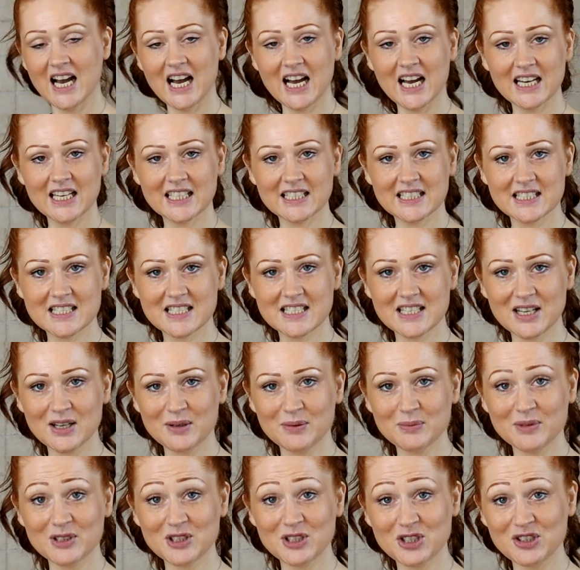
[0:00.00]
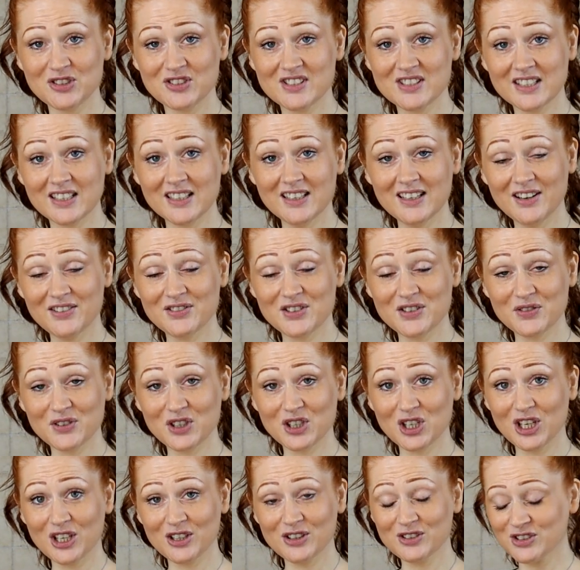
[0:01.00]
and as you can see, I have
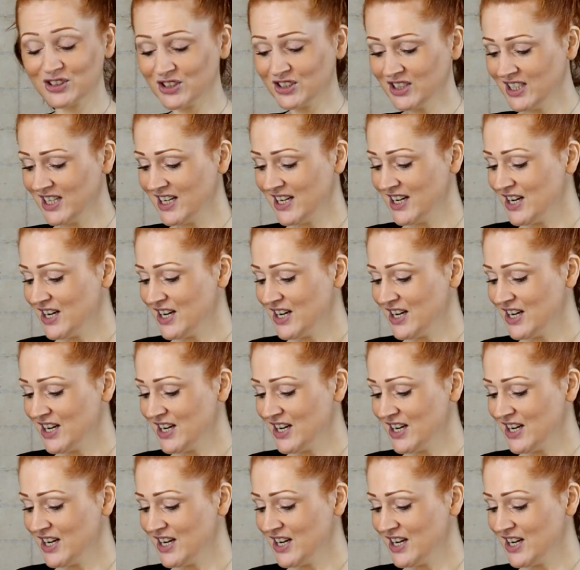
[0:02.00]
different clothes on.